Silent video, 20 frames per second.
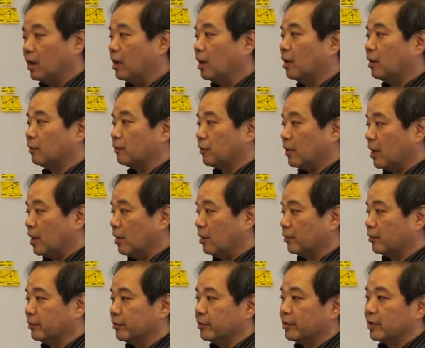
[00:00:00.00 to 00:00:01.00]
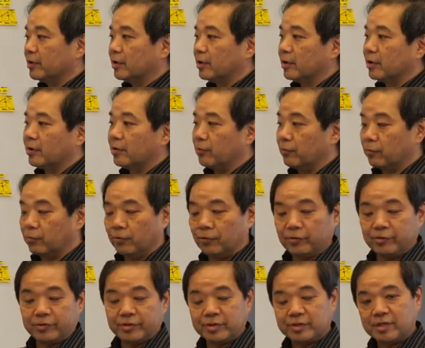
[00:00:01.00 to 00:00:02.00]
around the role
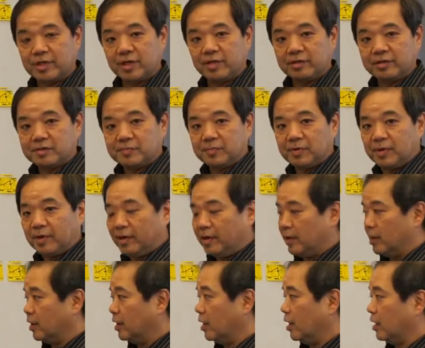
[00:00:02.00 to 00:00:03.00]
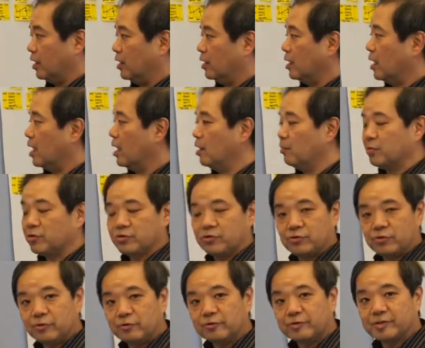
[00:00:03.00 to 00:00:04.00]
that design is playing and how
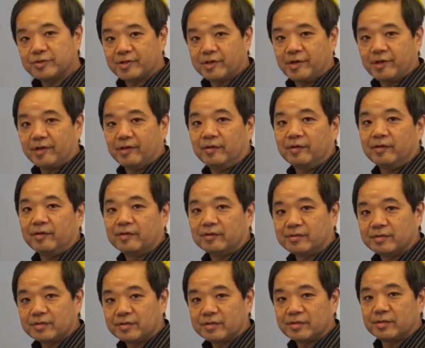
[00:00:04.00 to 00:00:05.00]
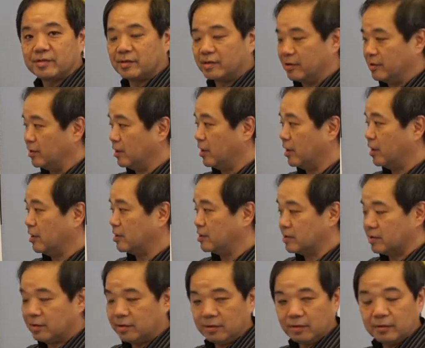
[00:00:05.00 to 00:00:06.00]
mature design is, in the
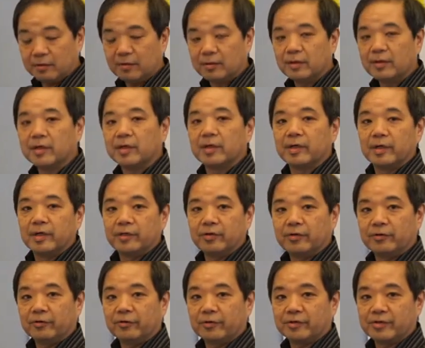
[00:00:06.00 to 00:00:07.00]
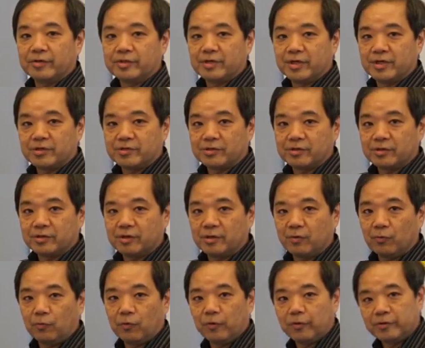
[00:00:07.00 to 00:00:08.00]
case here, in the organization,
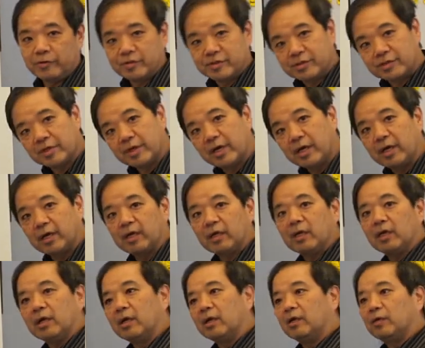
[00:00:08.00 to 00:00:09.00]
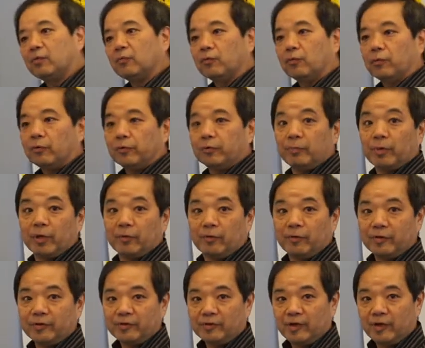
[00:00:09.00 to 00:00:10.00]
where it is today and where you might
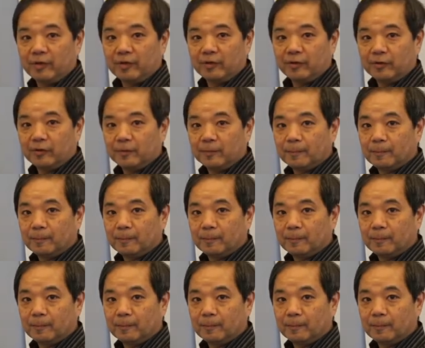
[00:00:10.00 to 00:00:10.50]
want to take it.